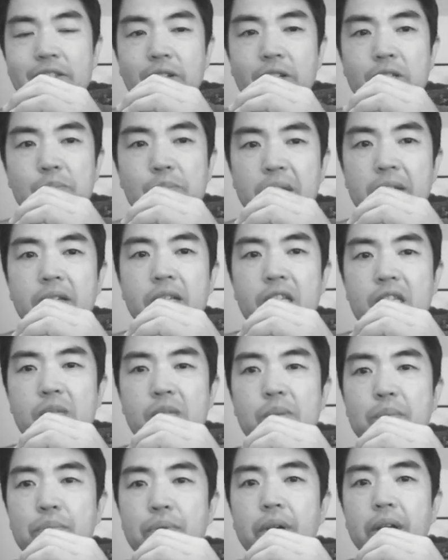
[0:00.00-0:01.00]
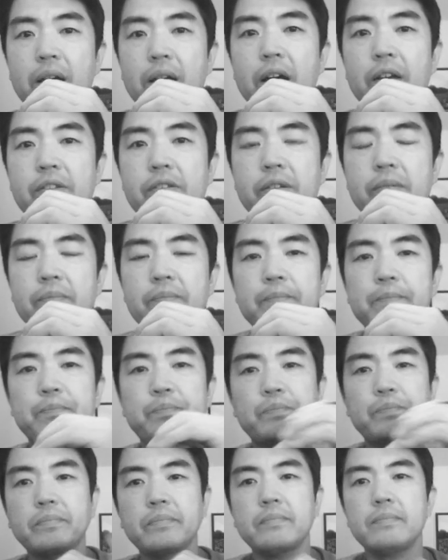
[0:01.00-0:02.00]
So it's been pretty awesome.
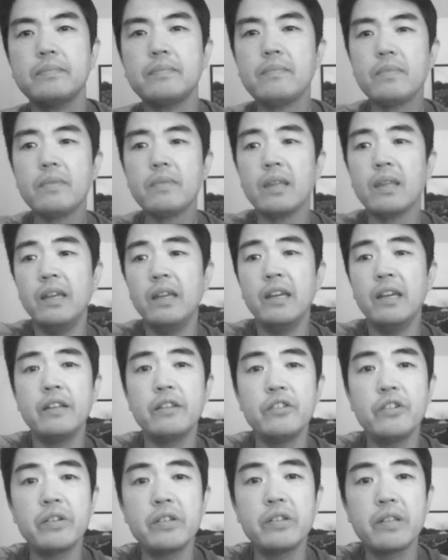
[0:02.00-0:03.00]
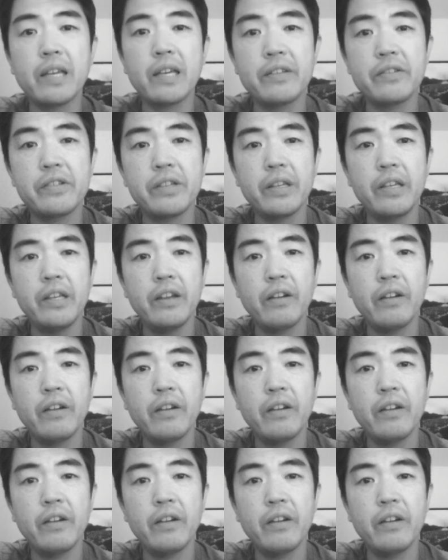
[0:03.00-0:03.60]
And you can kind of see here,